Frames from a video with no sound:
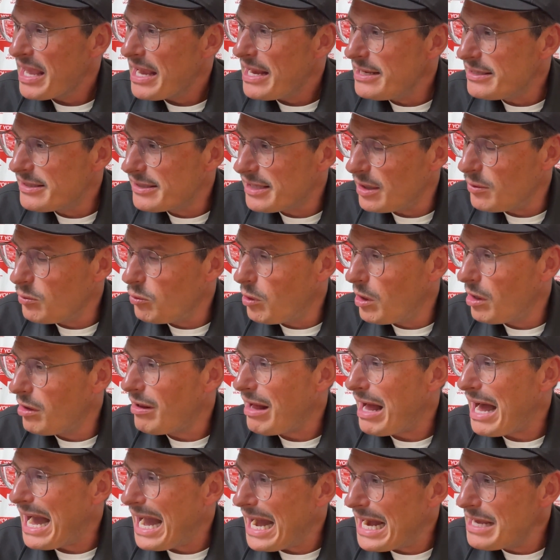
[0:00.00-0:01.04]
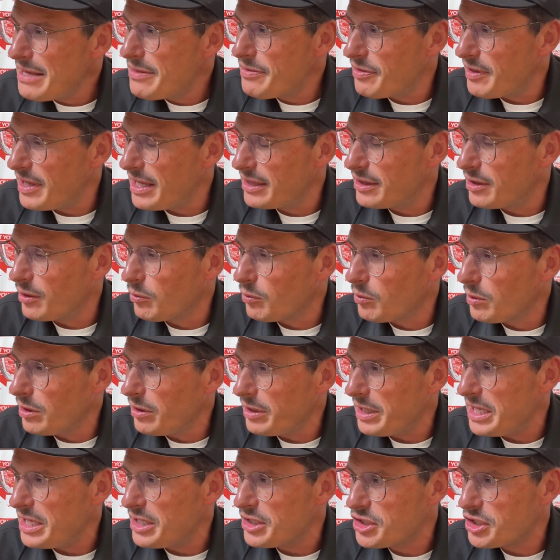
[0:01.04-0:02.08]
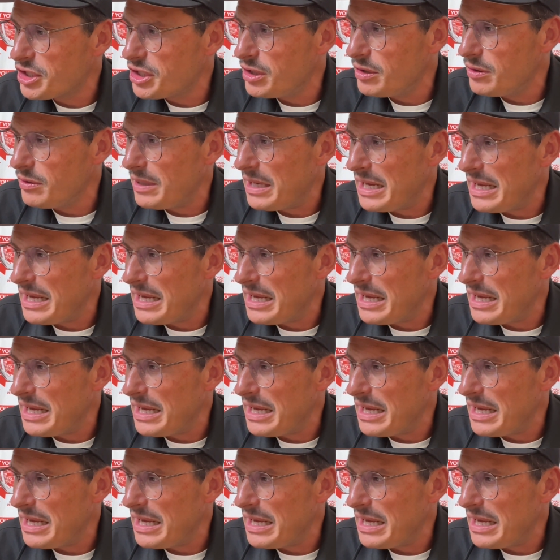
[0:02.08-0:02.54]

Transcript: He said, well, I think the real issue